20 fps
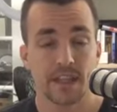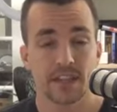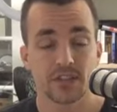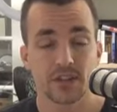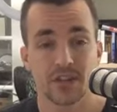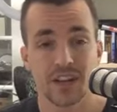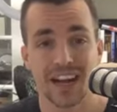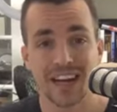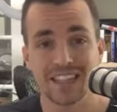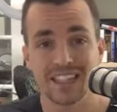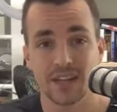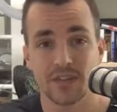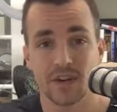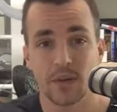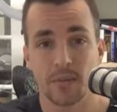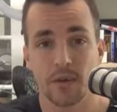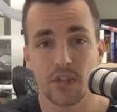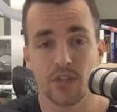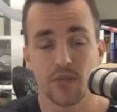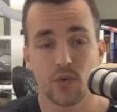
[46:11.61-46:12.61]
So 97 a
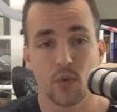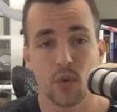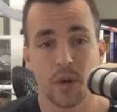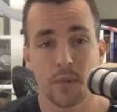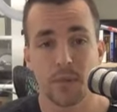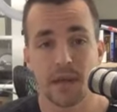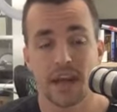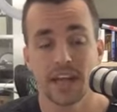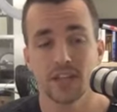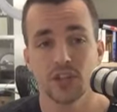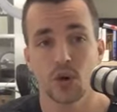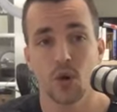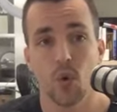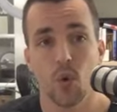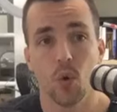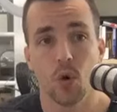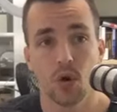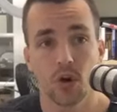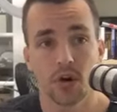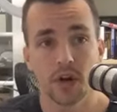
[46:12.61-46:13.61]
month for one page,
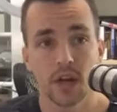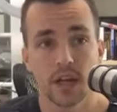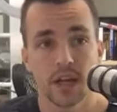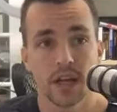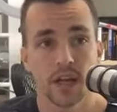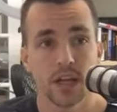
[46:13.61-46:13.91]
or